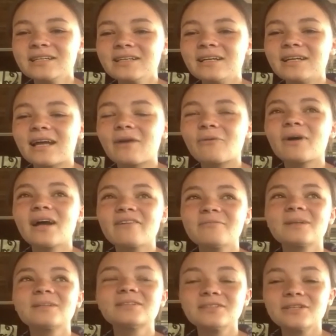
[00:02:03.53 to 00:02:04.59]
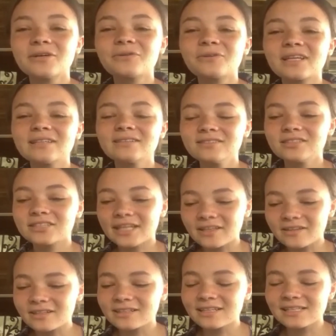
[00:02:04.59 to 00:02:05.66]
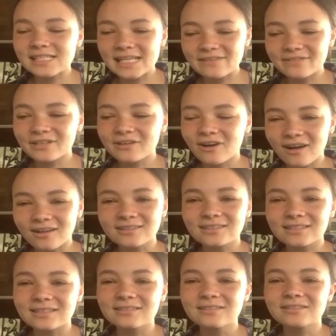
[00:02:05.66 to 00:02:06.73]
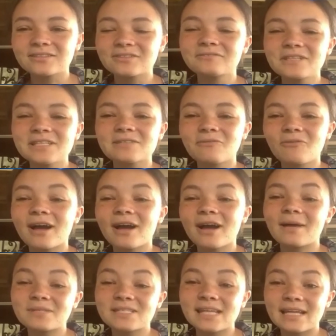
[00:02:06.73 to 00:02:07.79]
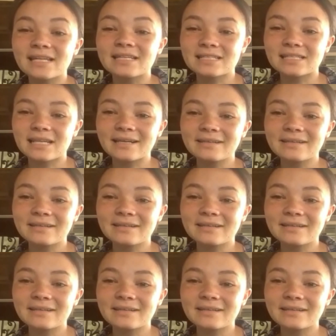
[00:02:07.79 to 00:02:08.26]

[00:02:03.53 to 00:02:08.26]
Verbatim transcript: And I want everybody to know that Jalen Xavier Alston is the reason why I'm standing today.